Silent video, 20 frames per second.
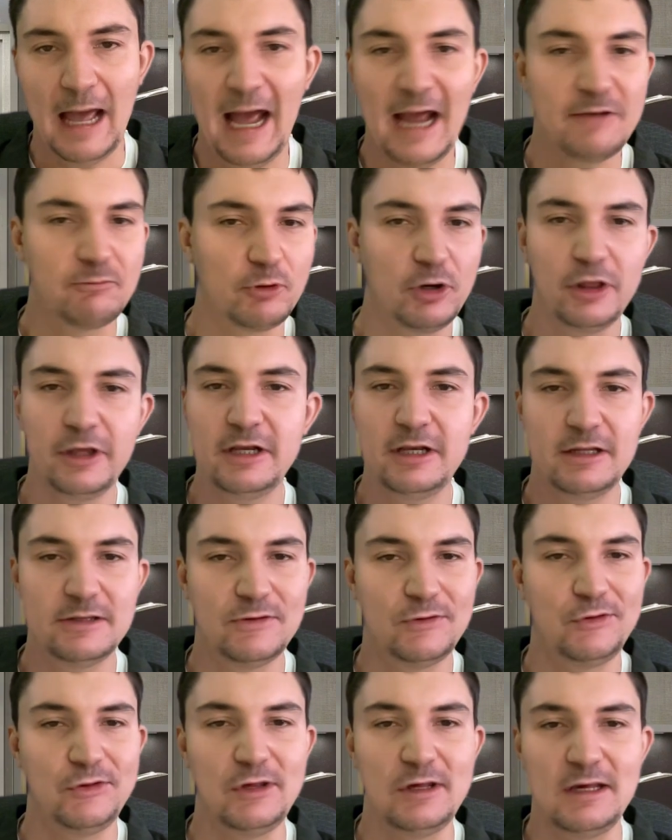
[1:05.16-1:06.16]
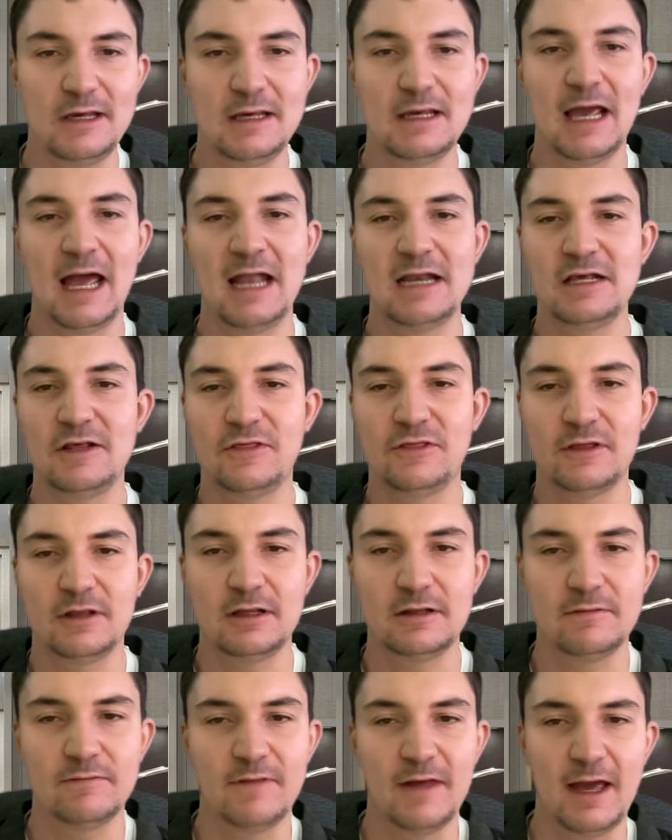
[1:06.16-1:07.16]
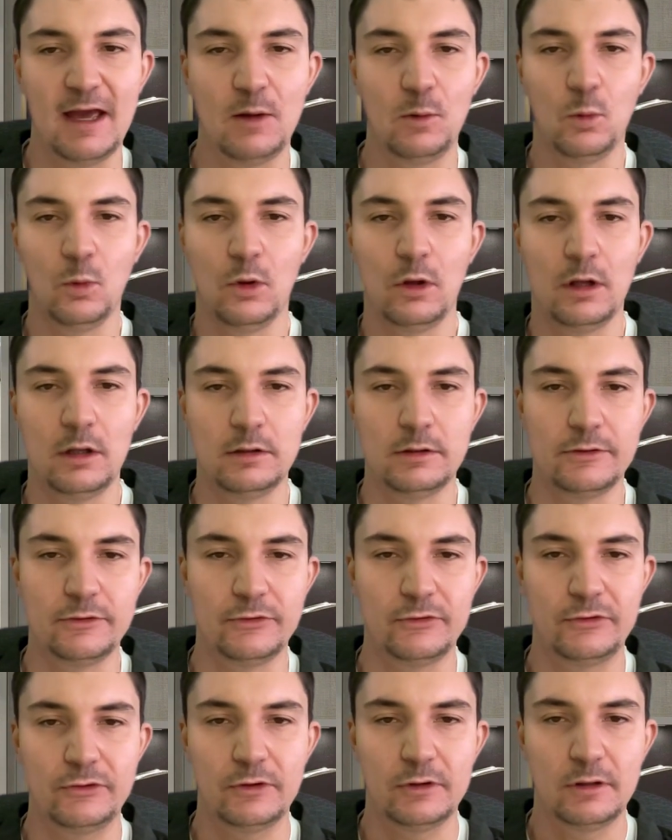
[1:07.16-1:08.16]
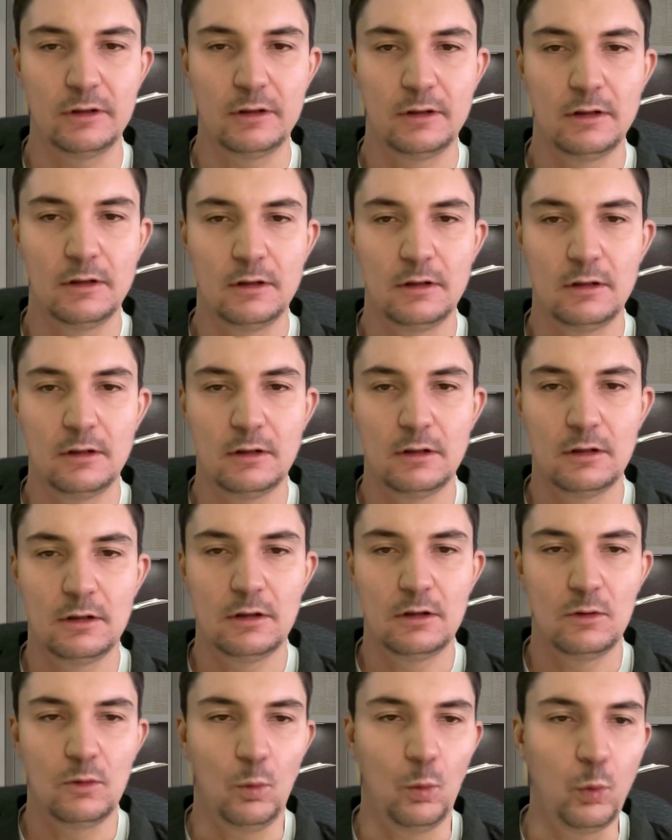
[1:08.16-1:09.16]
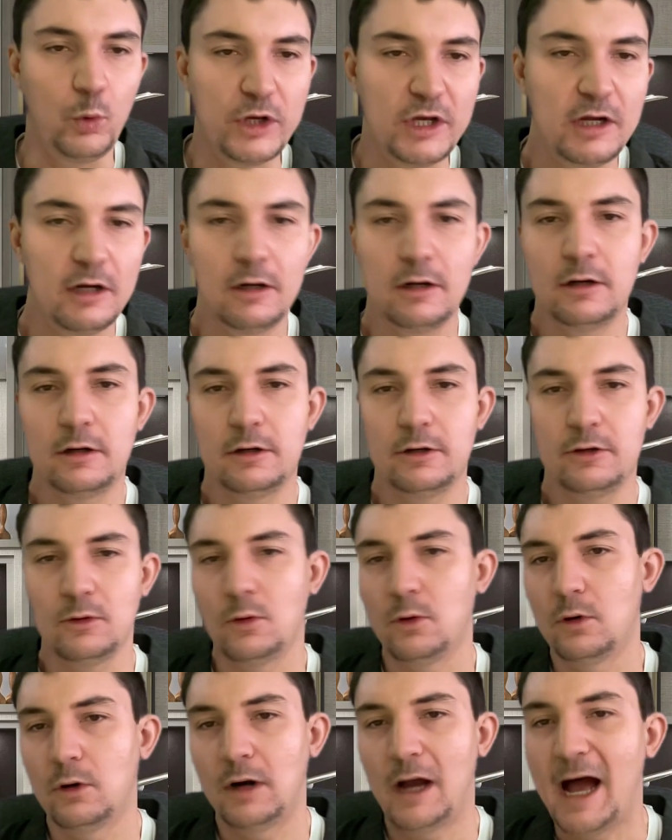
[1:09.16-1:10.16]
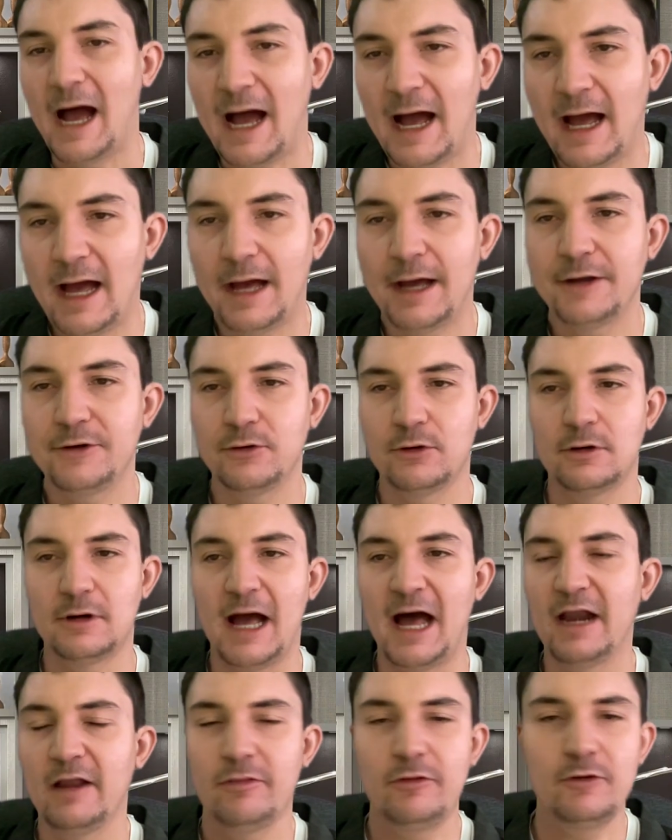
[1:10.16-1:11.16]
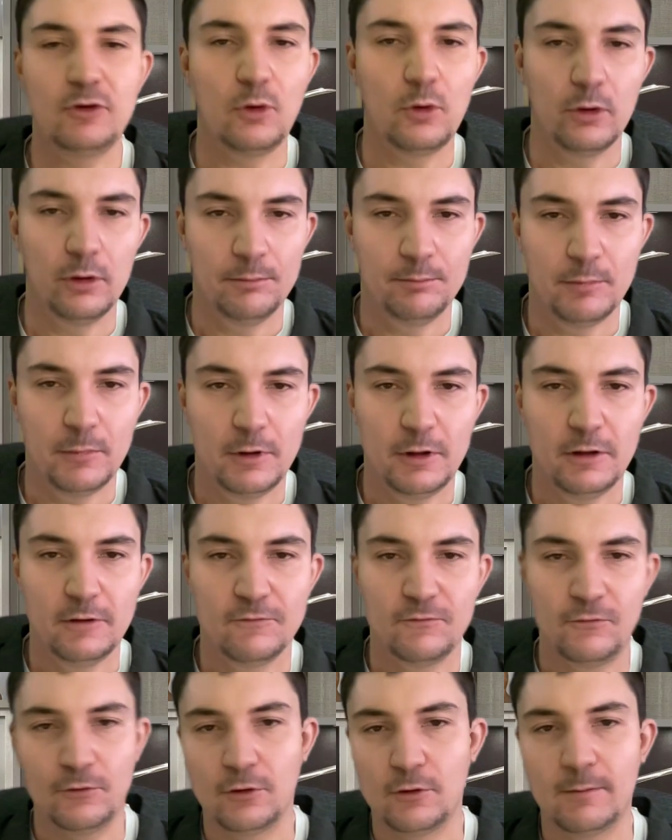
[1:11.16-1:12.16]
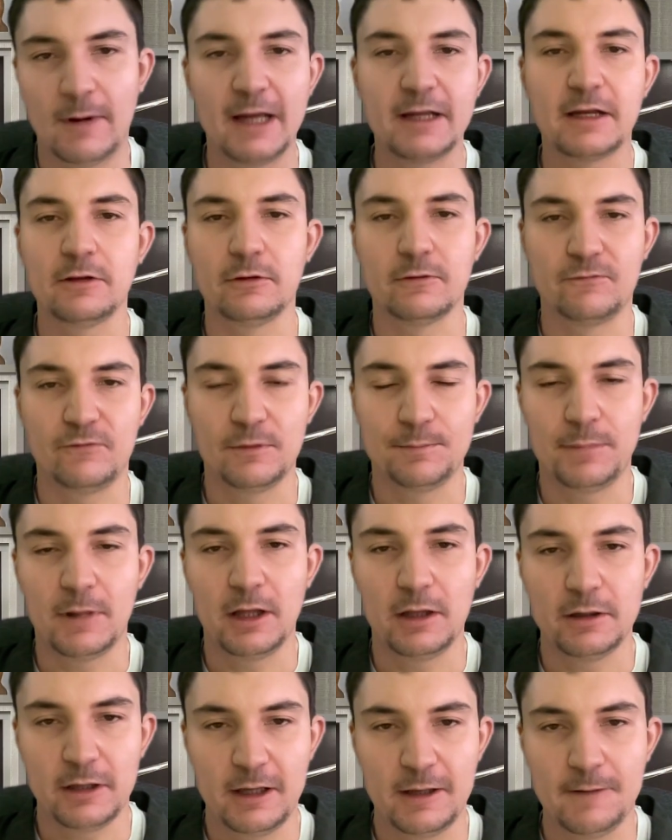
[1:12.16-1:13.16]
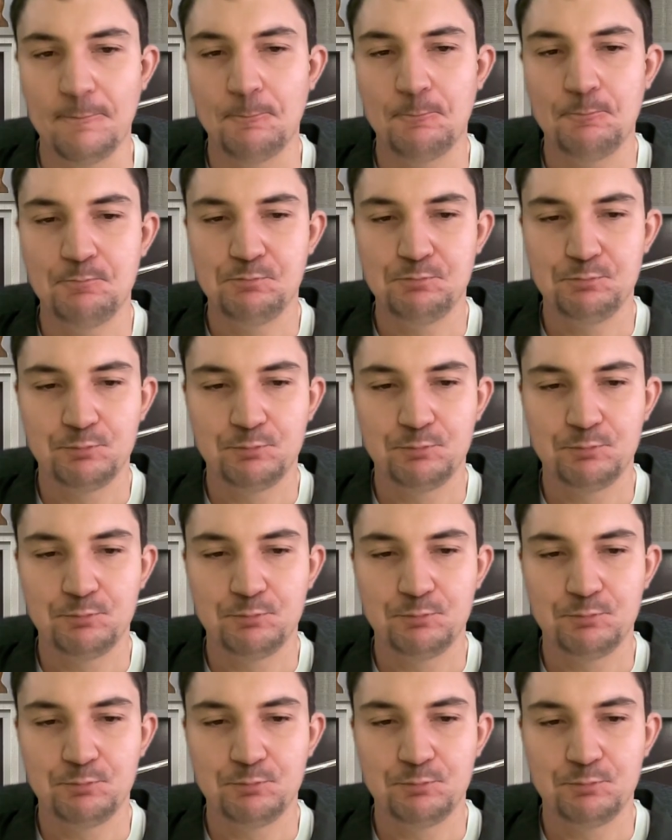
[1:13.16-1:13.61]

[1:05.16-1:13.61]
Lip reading: I really didn't see anything that was weird or odd or out of the norm for a regular football game.